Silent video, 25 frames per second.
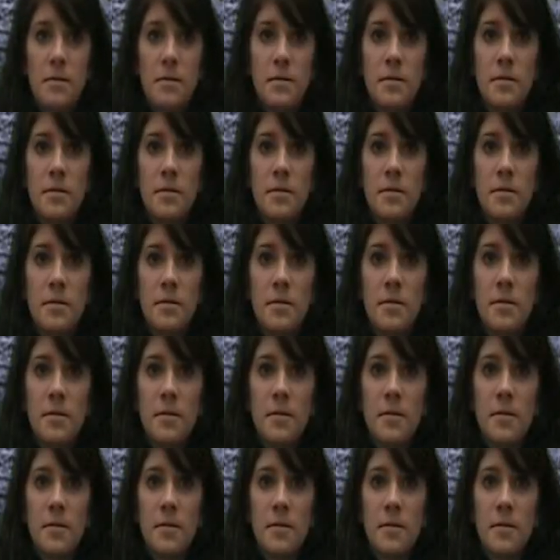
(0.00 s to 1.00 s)

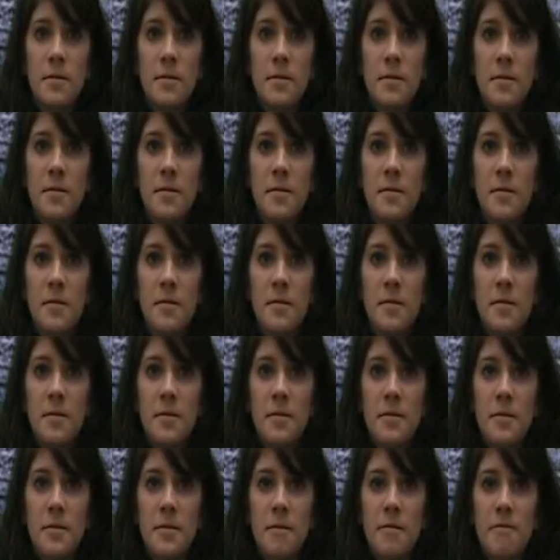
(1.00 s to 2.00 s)

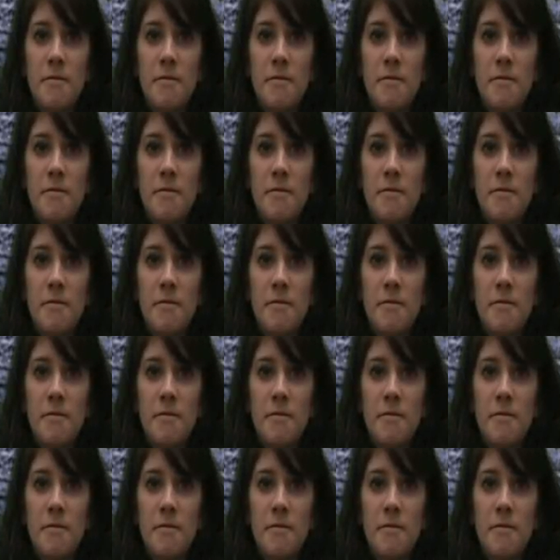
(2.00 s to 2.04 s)
The person shown says nothing.